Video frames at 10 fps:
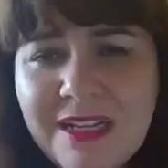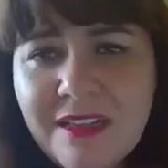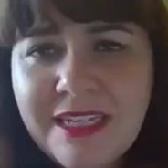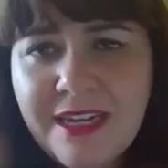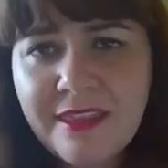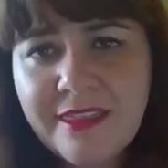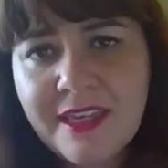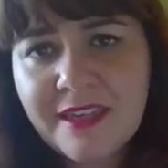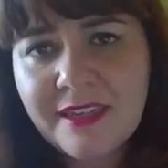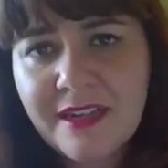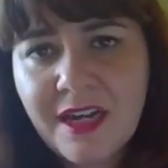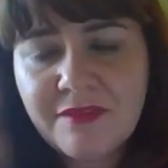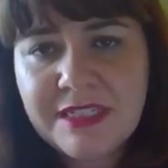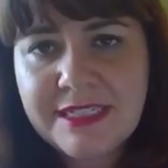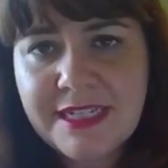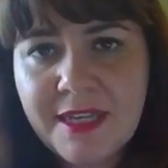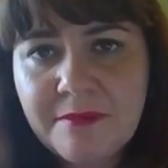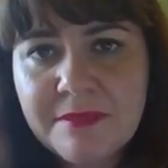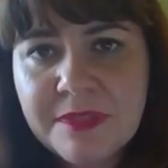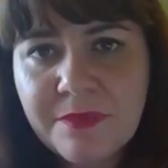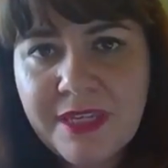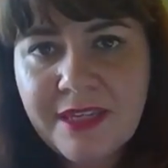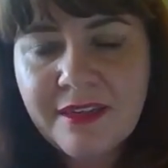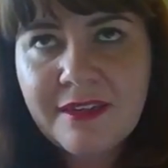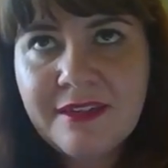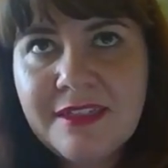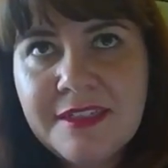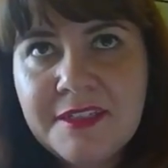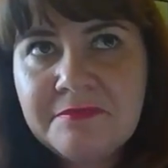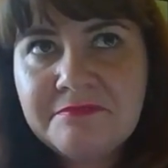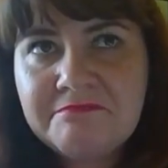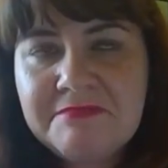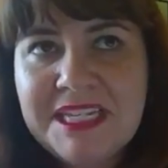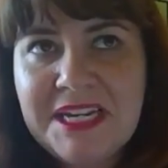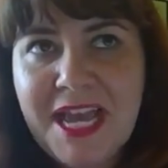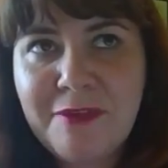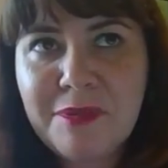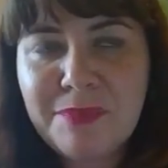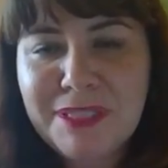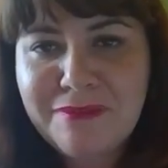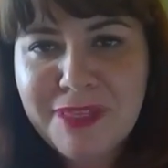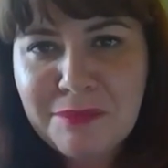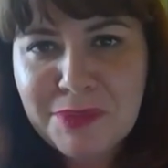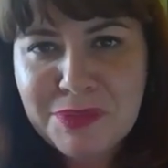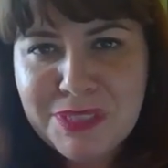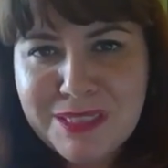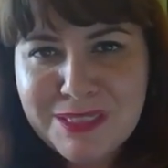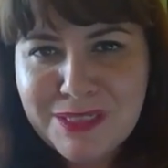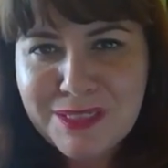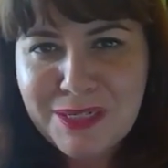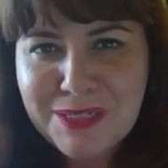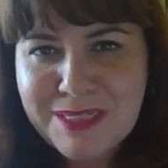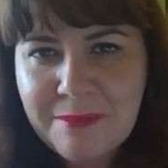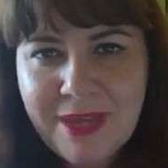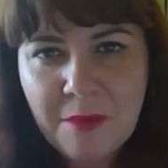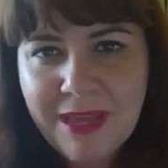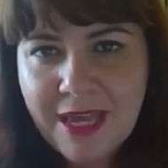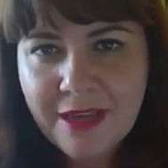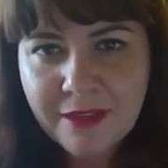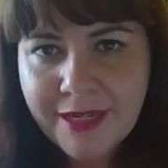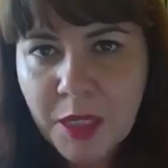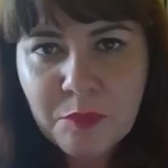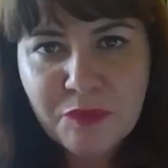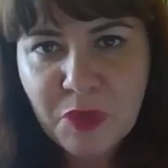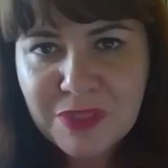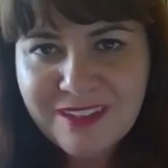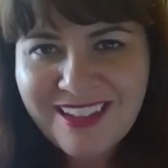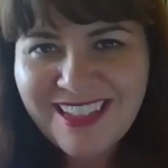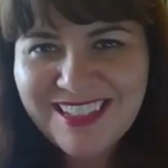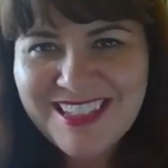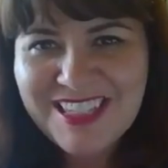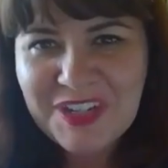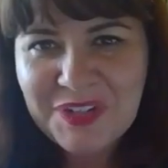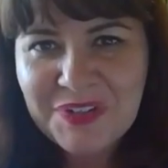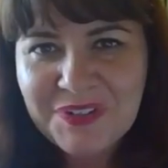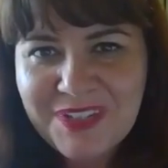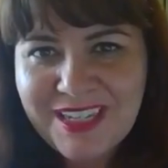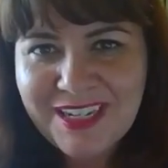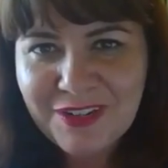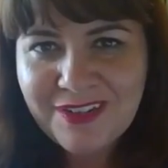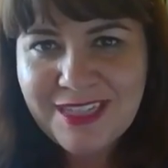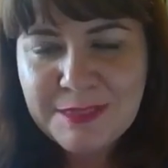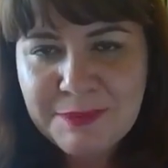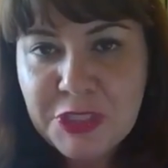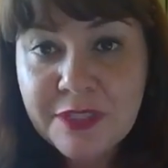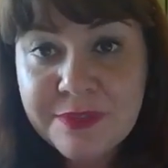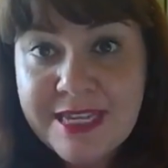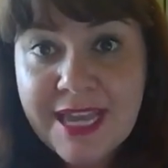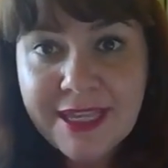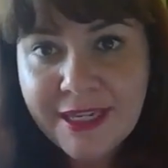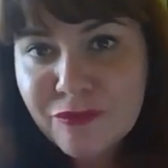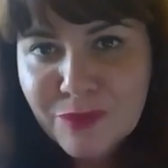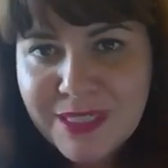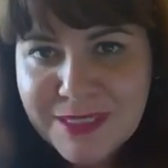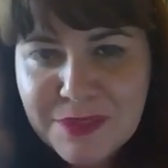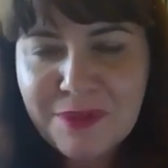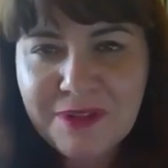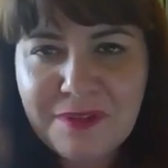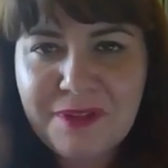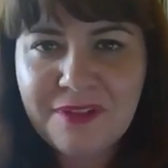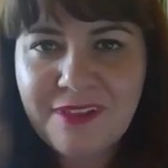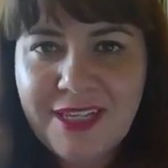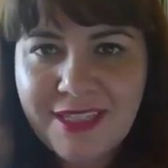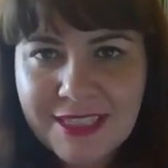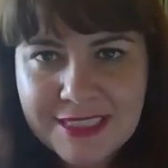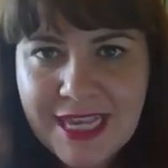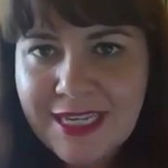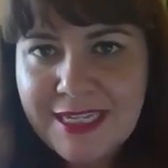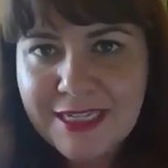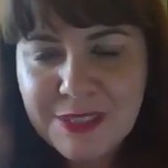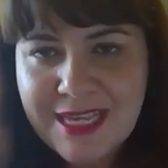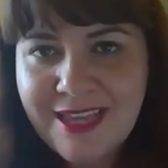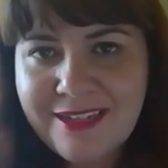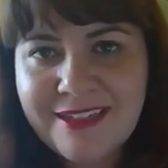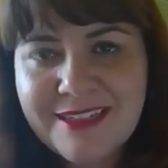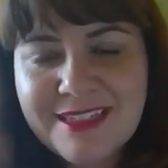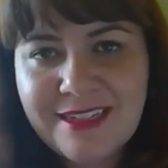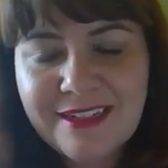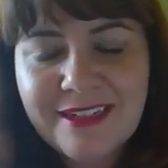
and I think oftentimes we tend to have the belief that emotions are somehow bad or unhelpful. And so, especially those negative ones, quote unquote, like anxiety or sadness, and